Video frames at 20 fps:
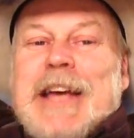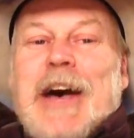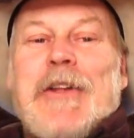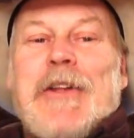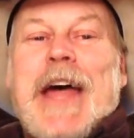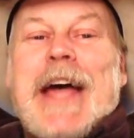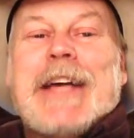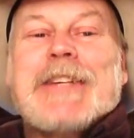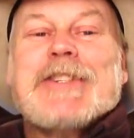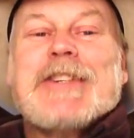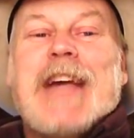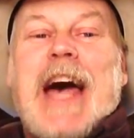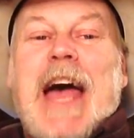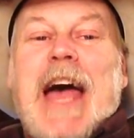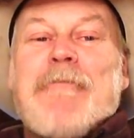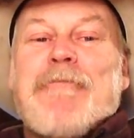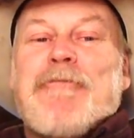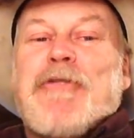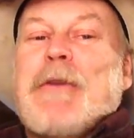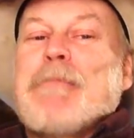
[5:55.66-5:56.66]
Till next
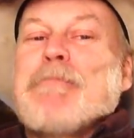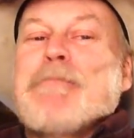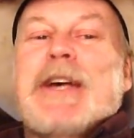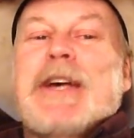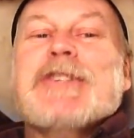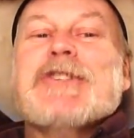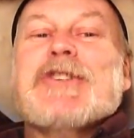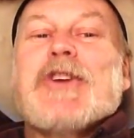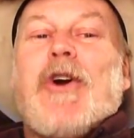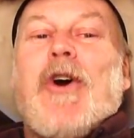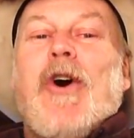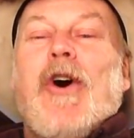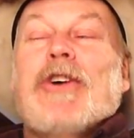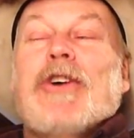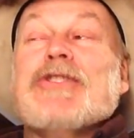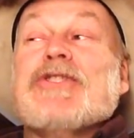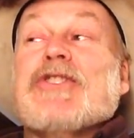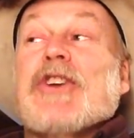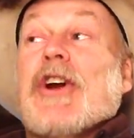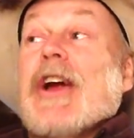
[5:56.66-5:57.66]
time, from Mr.
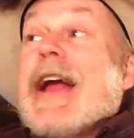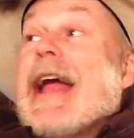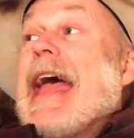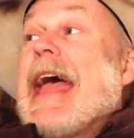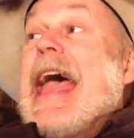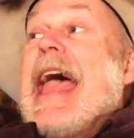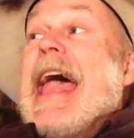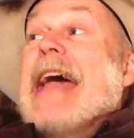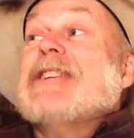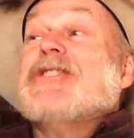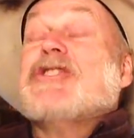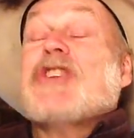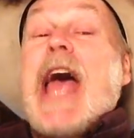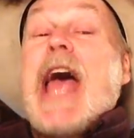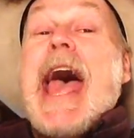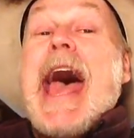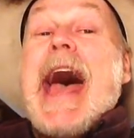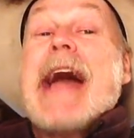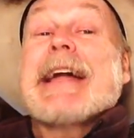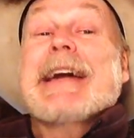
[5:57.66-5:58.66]
Holster and
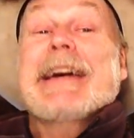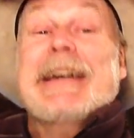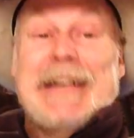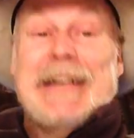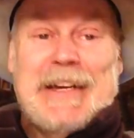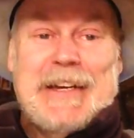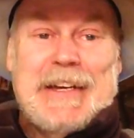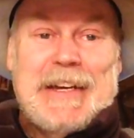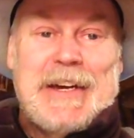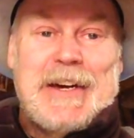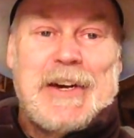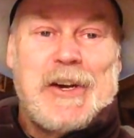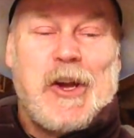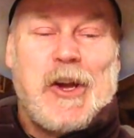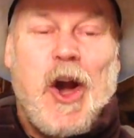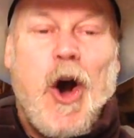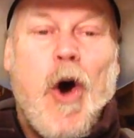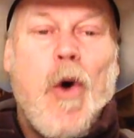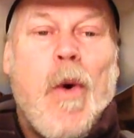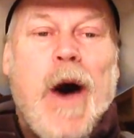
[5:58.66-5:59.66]
Jack,
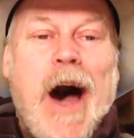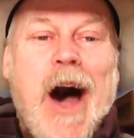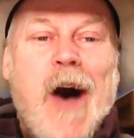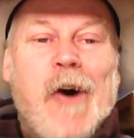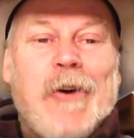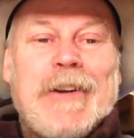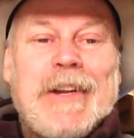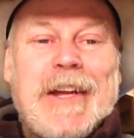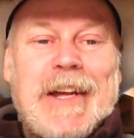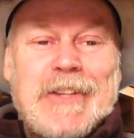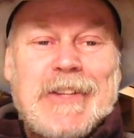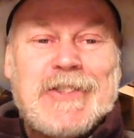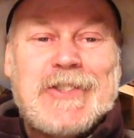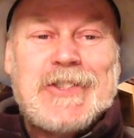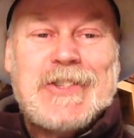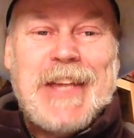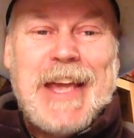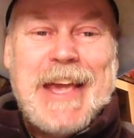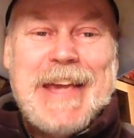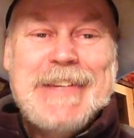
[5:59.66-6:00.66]
go out and
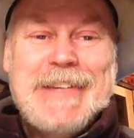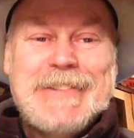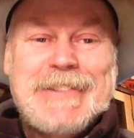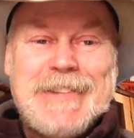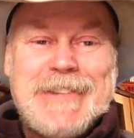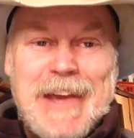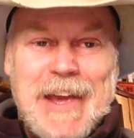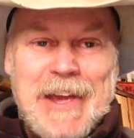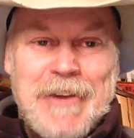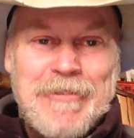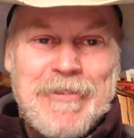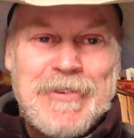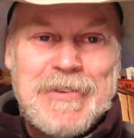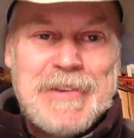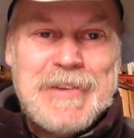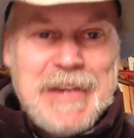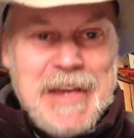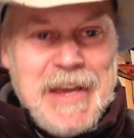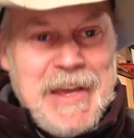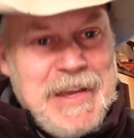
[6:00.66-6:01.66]
stay safe.